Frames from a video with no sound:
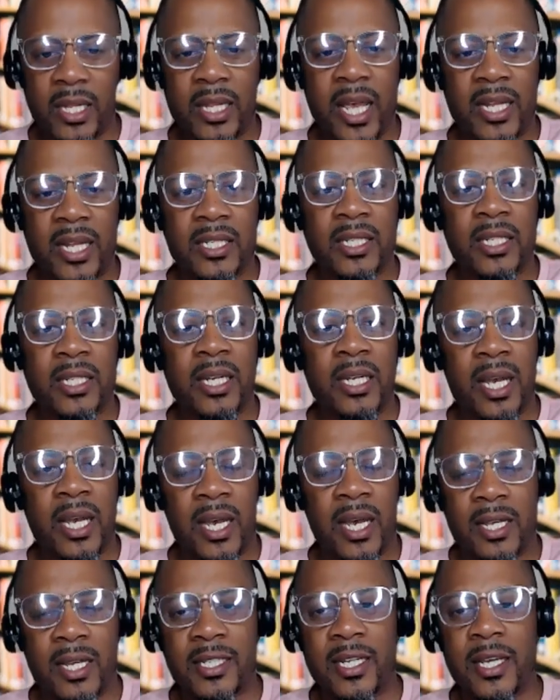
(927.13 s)
That's in the
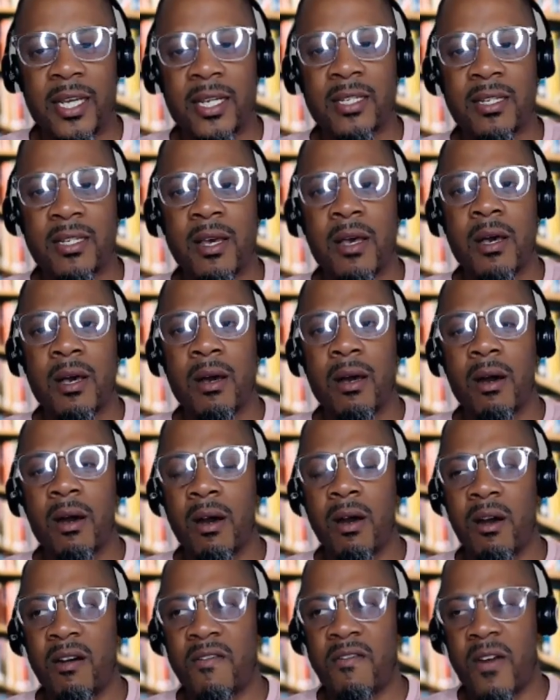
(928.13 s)
context
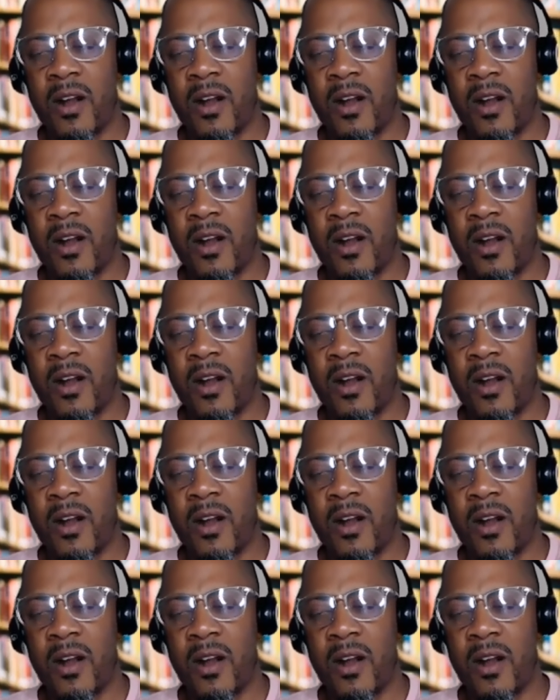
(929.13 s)
of